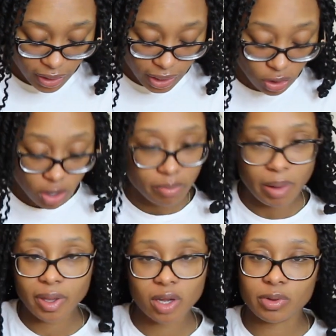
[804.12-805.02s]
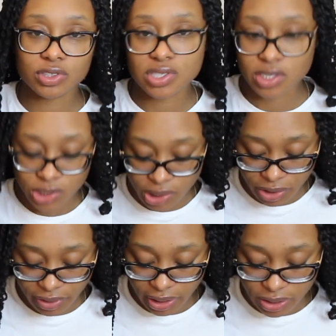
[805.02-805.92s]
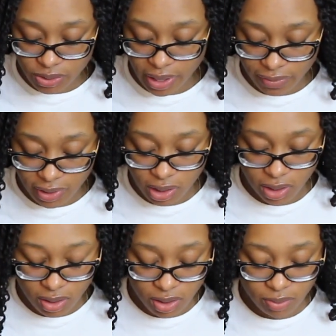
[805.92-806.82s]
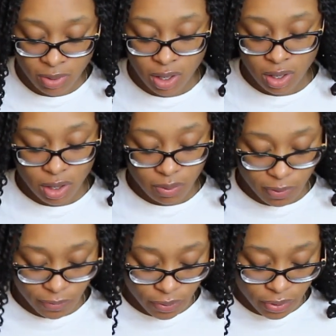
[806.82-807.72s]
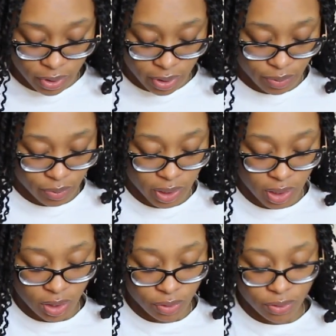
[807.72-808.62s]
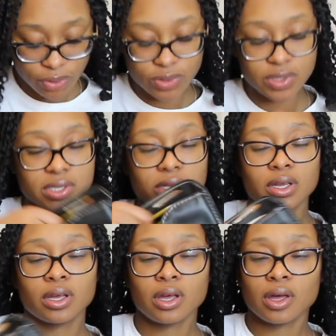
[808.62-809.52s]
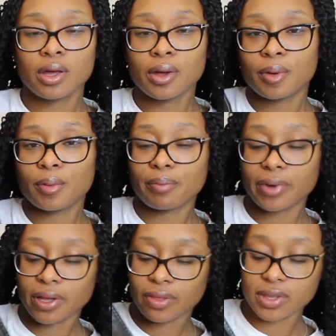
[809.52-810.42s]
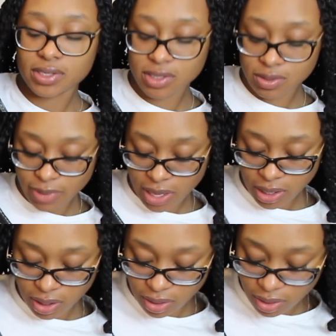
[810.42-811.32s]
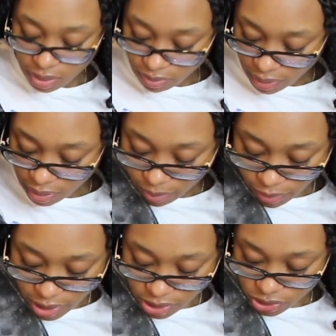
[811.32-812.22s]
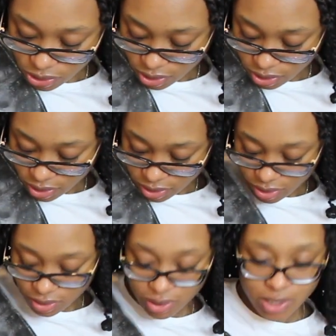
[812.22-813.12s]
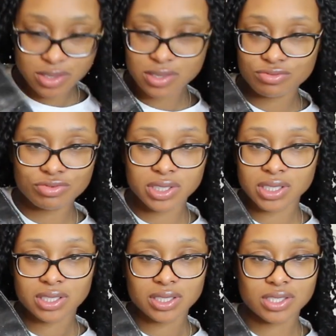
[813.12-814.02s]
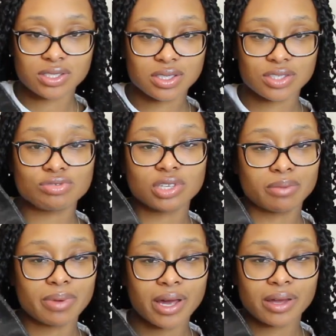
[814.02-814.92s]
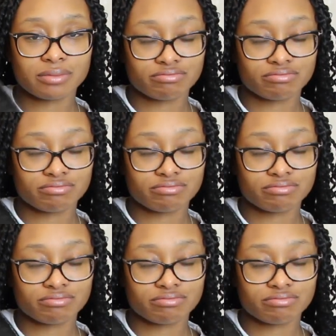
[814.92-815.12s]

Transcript: And all of my makeup brushes are dirty right now, so I have to clean them before we cruise. But this is my makeup brush. It's really bad.